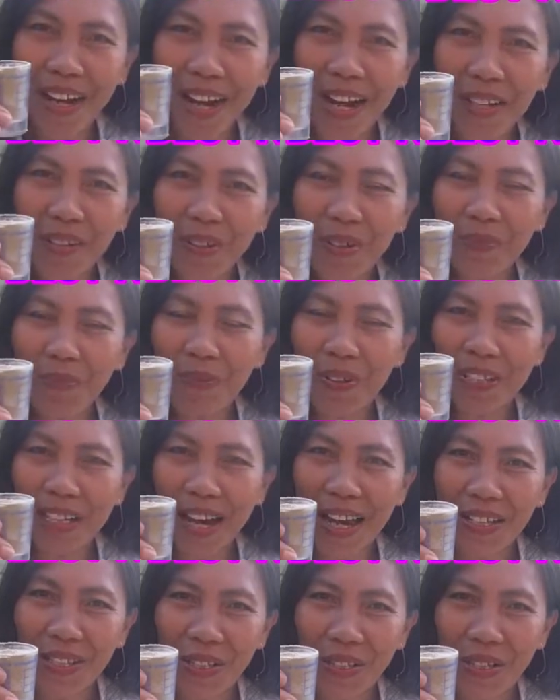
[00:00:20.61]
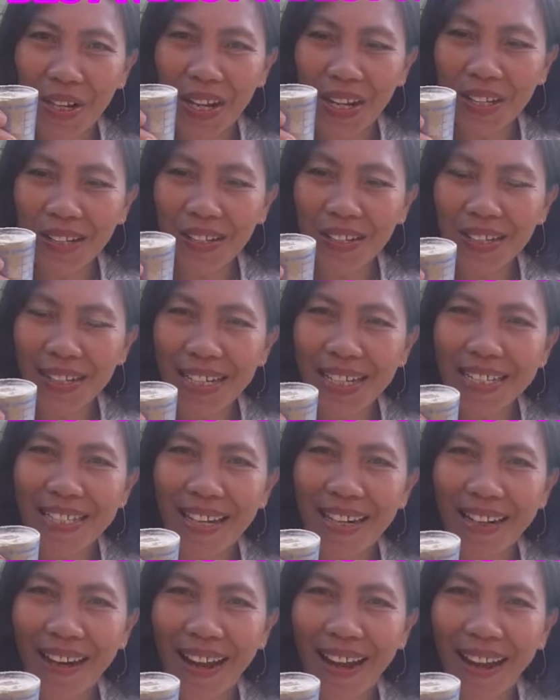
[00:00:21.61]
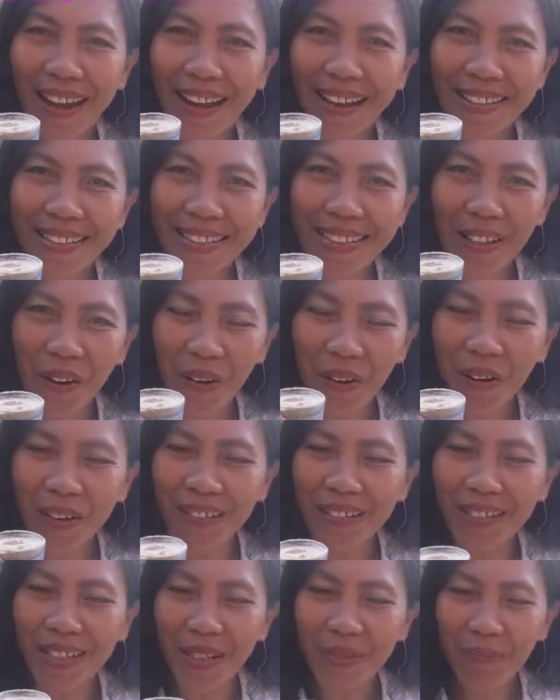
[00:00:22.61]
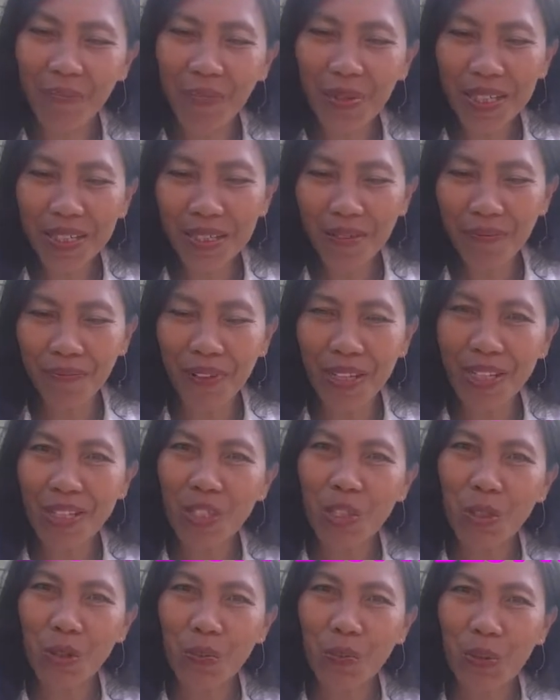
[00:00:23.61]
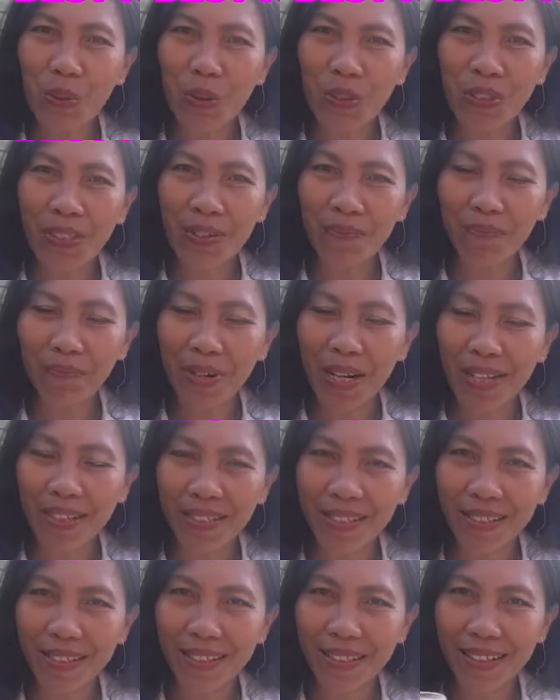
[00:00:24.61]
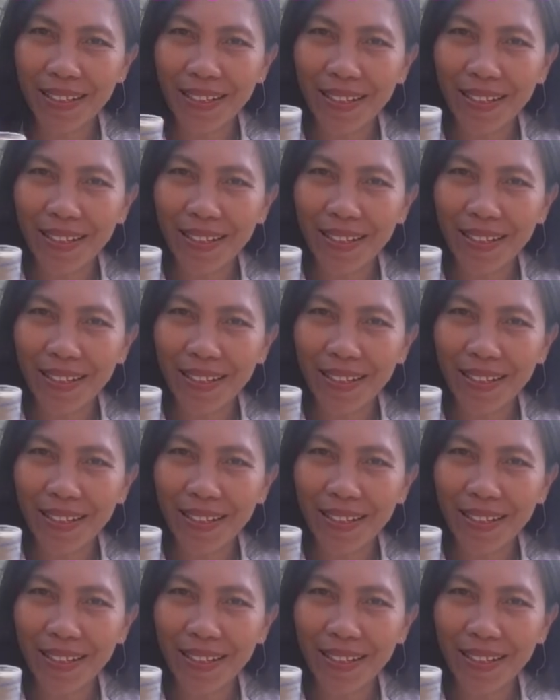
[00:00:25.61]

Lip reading: other fertilizer here. It's an adds-on benefits to boost the plants.